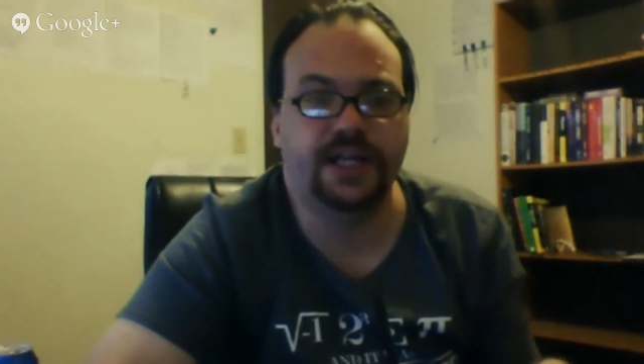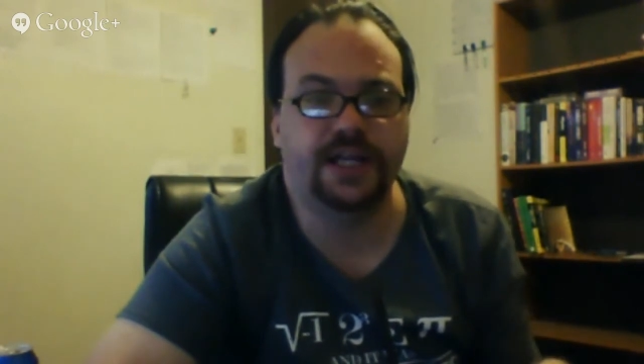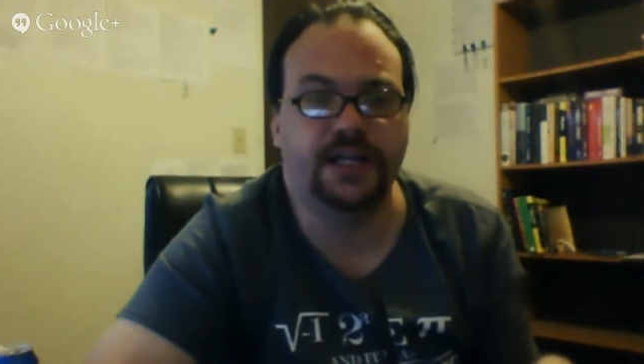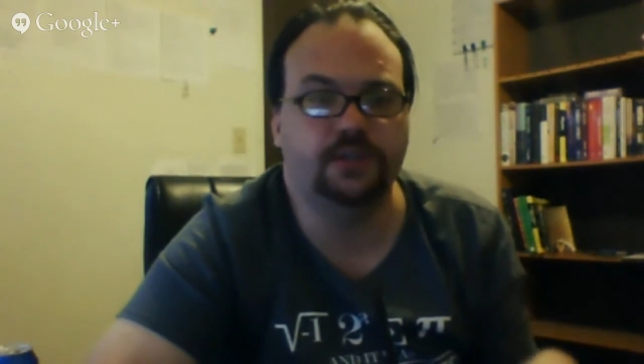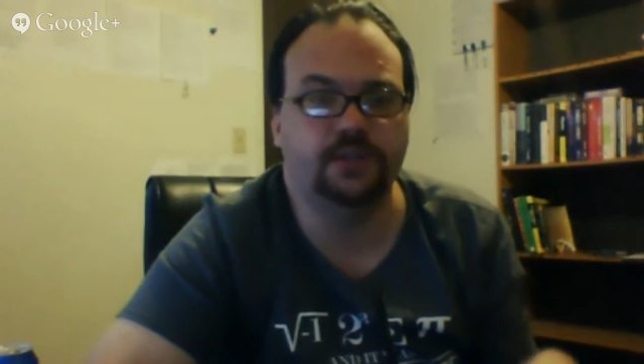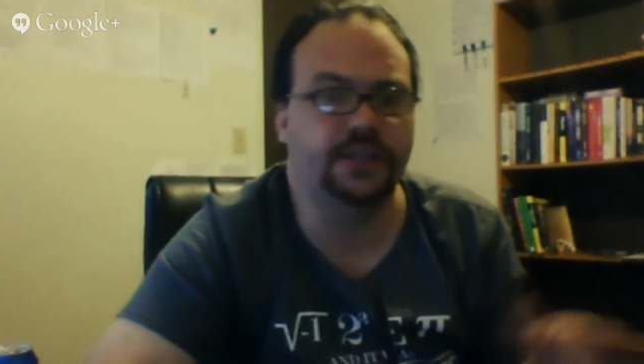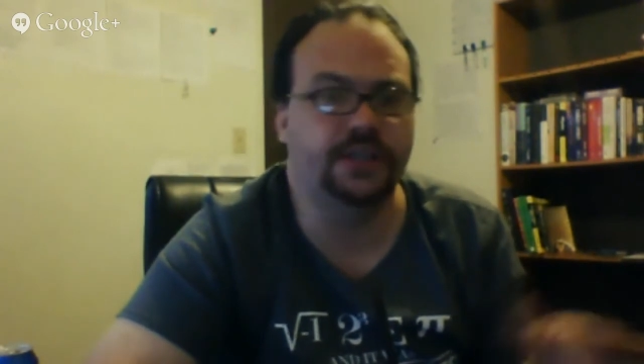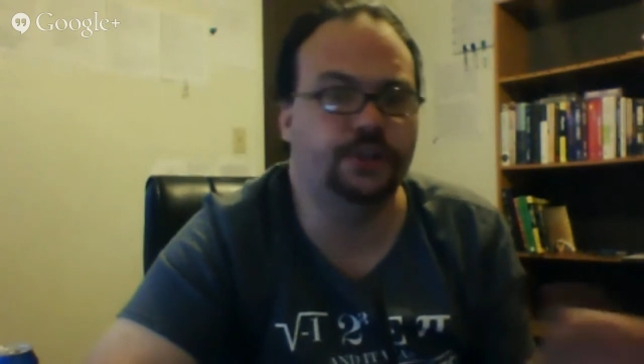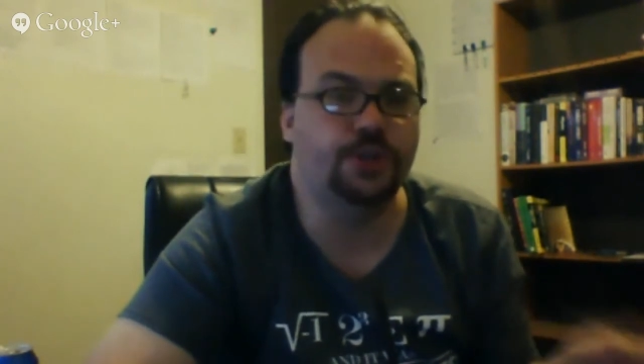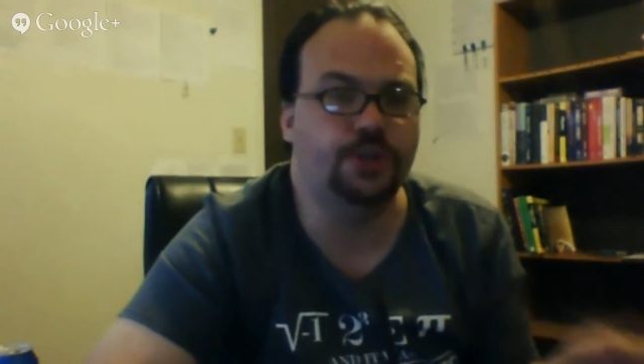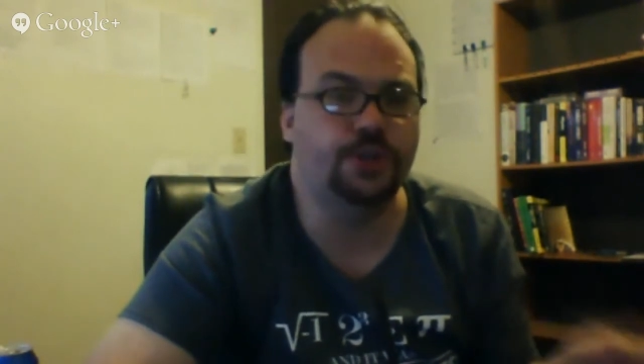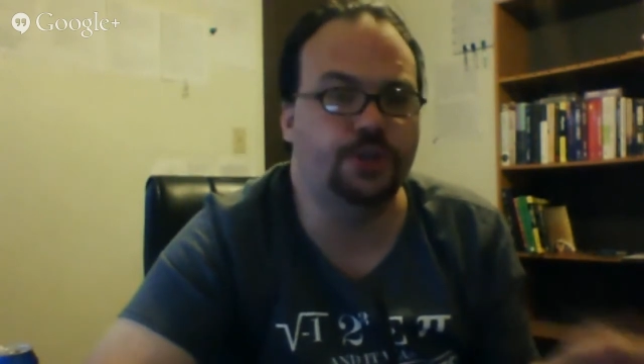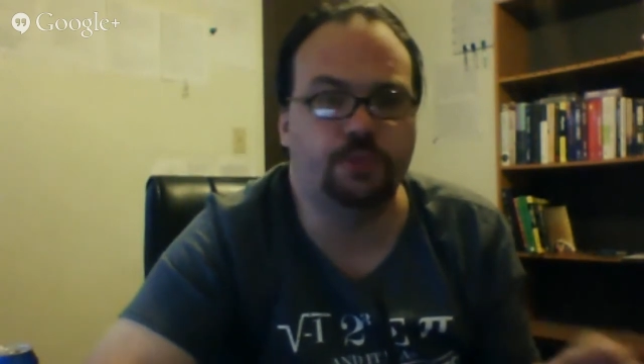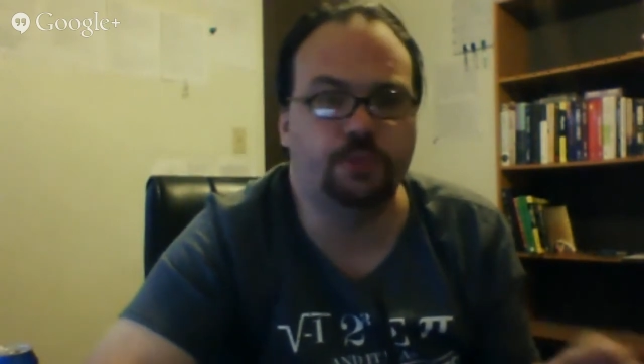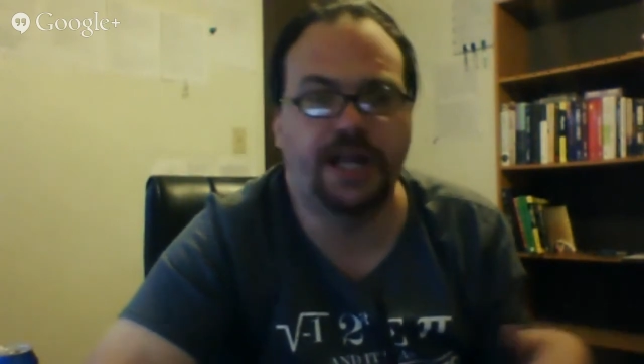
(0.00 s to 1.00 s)
like
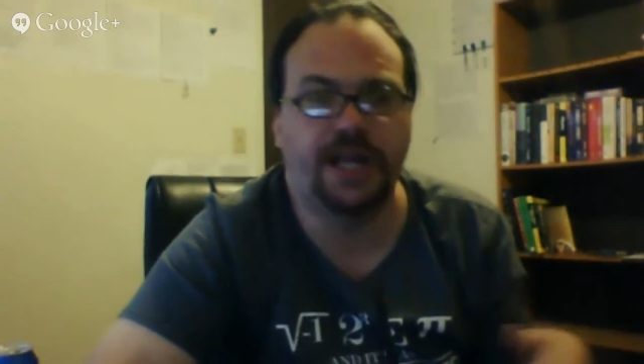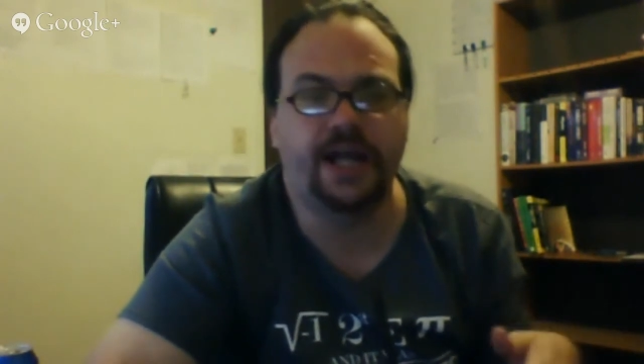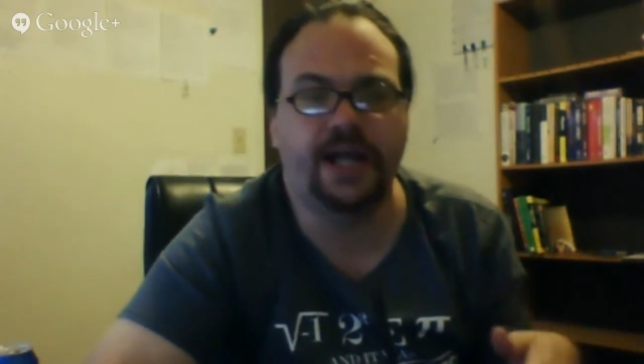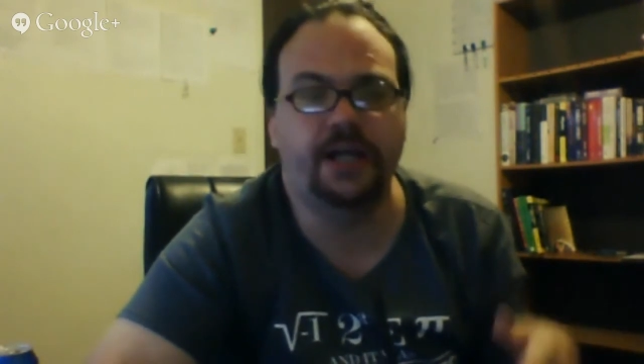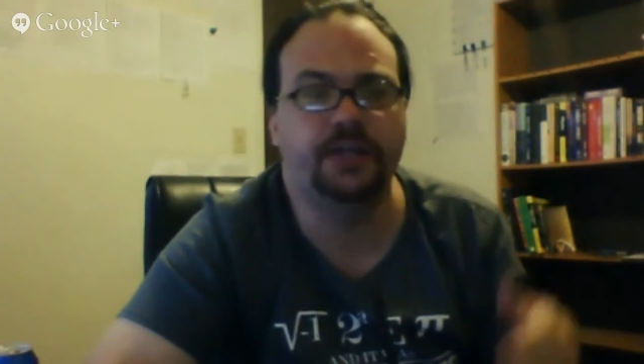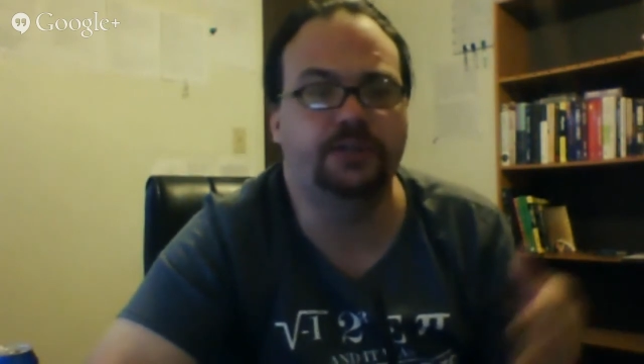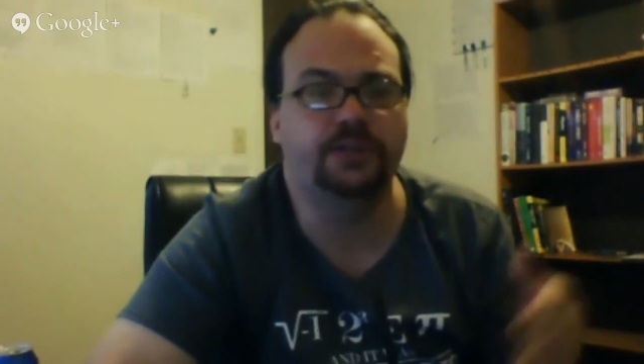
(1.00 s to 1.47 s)
Notepad or